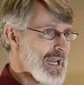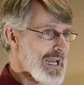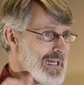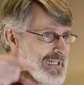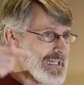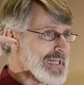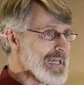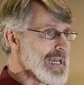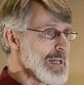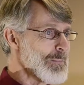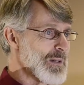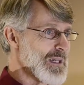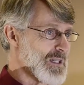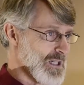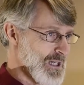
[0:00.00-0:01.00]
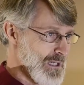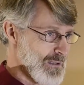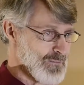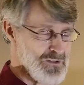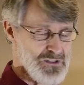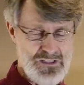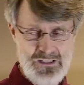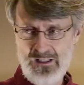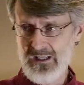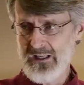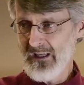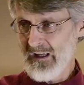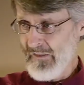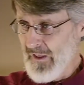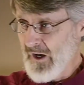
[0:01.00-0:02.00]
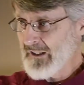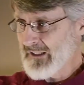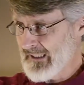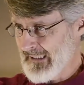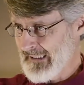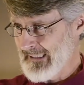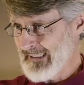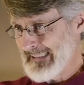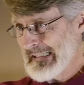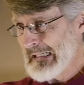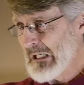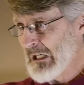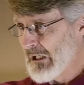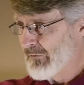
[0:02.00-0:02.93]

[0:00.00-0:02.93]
and he becomes the king